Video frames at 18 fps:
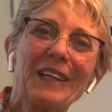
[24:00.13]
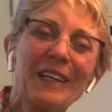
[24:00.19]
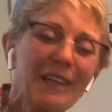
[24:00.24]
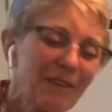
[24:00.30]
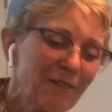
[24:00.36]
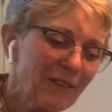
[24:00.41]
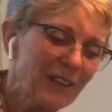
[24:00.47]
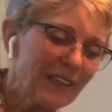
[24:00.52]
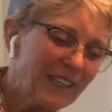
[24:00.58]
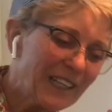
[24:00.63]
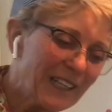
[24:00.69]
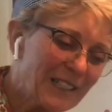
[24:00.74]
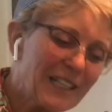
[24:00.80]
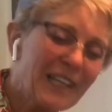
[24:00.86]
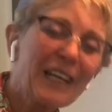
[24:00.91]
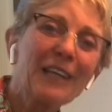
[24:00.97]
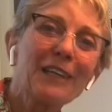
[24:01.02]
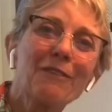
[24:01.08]
if it gets
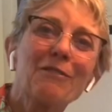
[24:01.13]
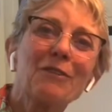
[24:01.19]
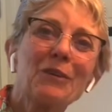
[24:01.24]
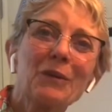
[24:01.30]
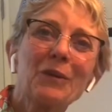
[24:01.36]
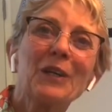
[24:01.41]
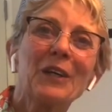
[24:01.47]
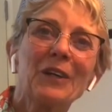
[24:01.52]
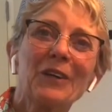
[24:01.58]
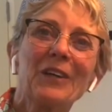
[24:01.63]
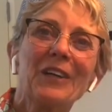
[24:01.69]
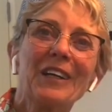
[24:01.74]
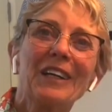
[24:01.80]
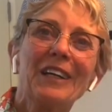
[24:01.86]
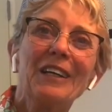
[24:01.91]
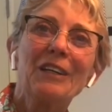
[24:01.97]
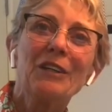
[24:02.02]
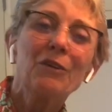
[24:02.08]
ahead of you here.
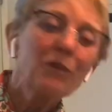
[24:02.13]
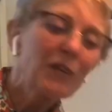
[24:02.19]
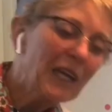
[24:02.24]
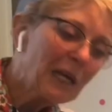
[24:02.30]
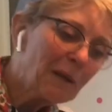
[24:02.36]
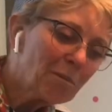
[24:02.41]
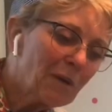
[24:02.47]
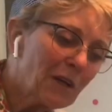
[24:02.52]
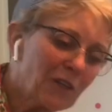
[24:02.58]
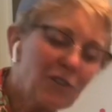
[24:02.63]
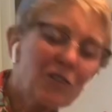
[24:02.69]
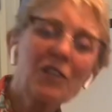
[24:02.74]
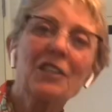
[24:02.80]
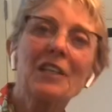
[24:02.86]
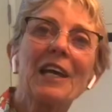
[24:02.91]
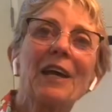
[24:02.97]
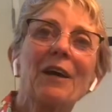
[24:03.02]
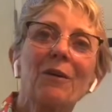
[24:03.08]
You can't punch it
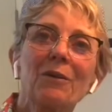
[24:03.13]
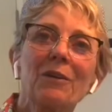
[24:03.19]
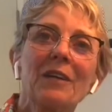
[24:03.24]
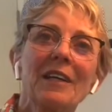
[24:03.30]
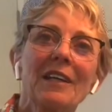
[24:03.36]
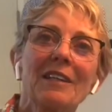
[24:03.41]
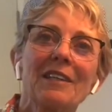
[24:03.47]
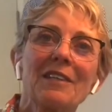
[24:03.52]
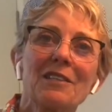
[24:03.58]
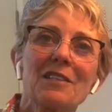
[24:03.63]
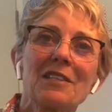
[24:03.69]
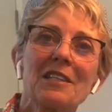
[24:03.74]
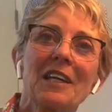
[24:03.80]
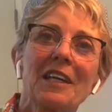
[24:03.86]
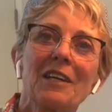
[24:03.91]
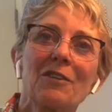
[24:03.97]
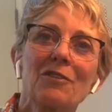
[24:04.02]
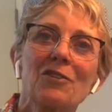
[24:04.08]
down at this
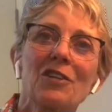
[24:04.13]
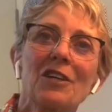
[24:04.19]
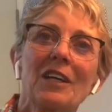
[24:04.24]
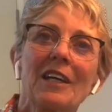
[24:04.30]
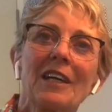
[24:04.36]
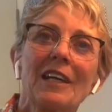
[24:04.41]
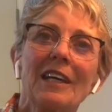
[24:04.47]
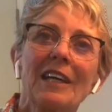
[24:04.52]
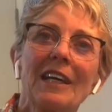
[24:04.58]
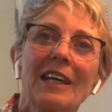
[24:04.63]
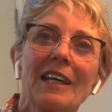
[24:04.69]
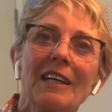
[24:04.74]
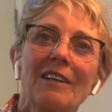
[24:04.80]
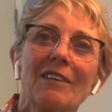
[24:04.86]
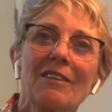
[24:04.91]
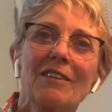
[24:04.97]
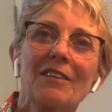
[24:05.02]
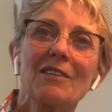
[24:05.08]
stage
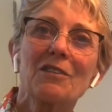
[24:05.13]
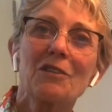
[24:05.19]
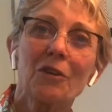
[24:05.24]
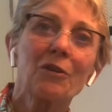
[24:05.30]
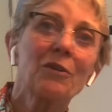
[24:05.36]
and start